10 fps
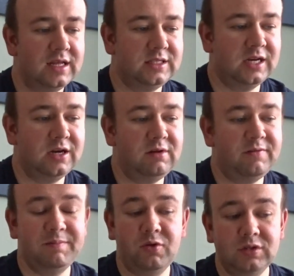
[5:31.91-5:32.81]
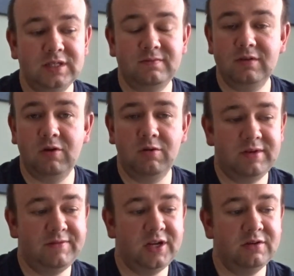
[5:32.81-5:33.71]
So we've imported, or
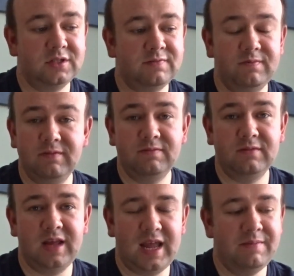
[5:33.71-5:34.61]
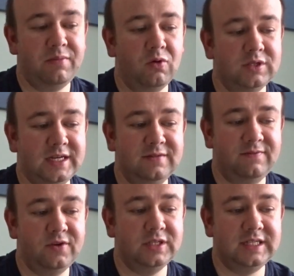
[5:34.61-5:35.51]
we've used, imported
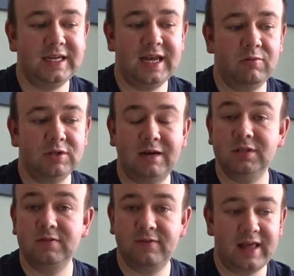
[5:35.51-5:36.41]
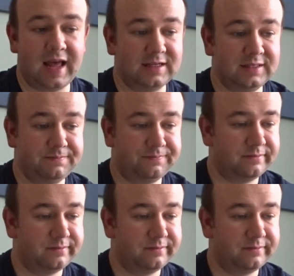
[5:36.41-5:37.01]
13 kilowatt hours for that.